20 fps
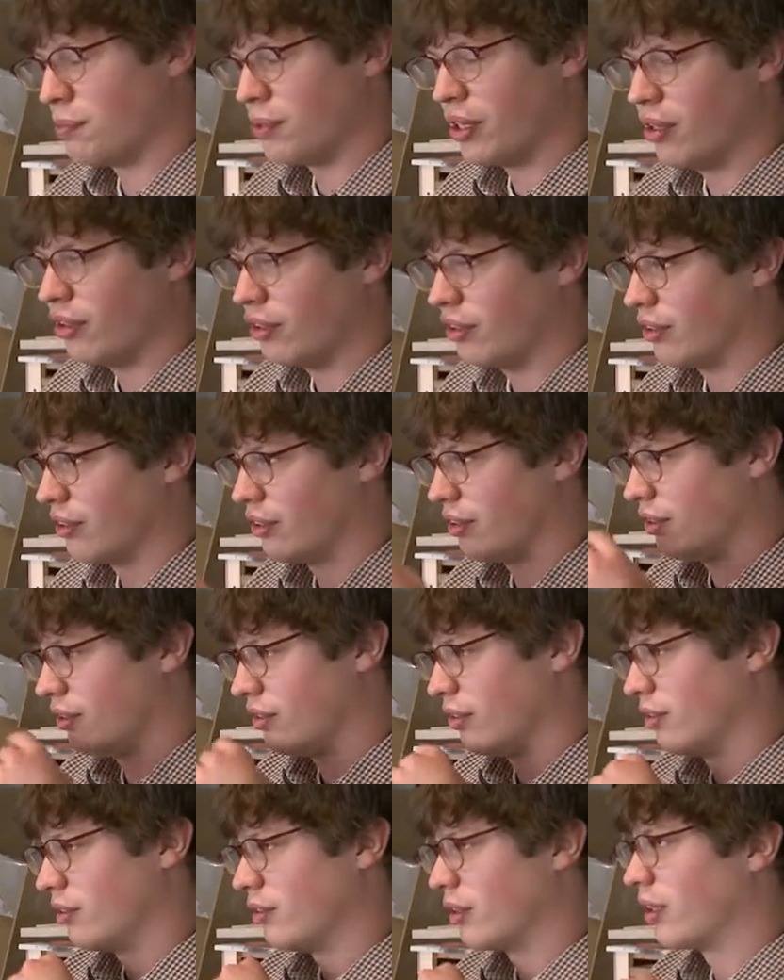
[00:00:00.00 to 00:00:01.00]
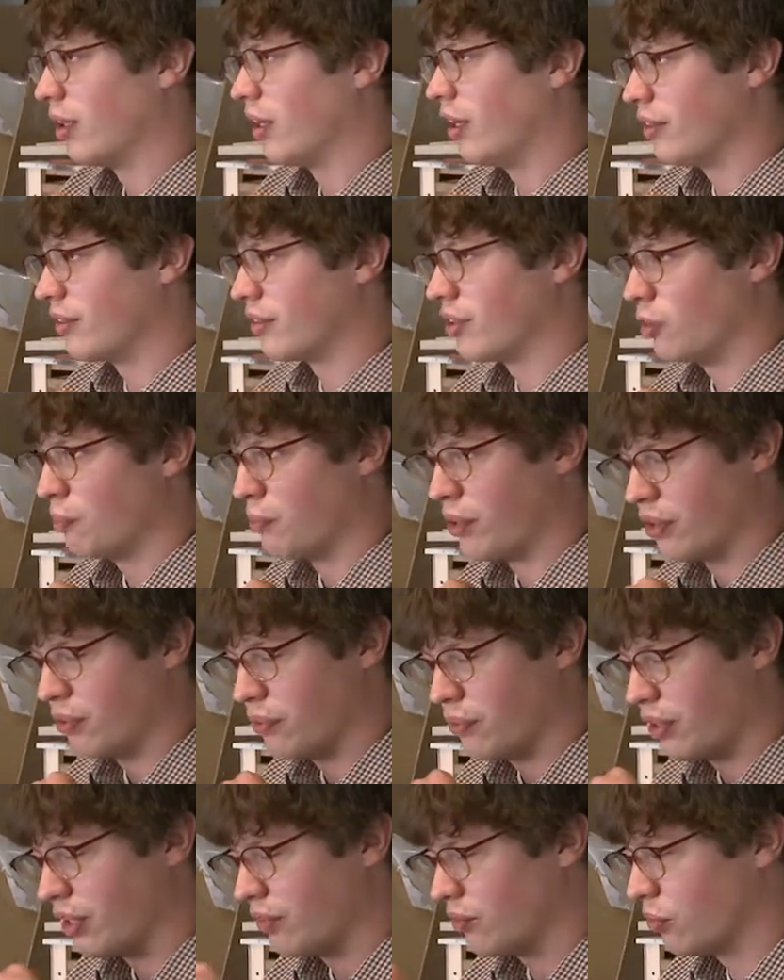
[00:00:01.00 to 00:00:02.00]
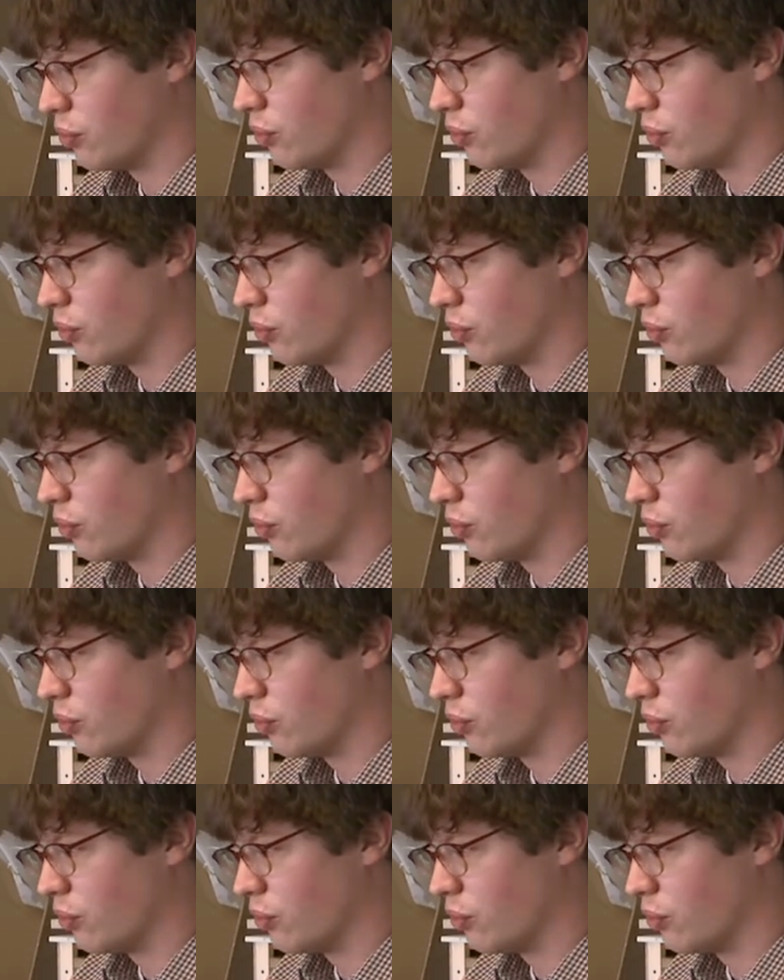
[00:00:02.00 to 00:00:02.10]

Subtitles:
be holding the kaleidoscope at or whatever,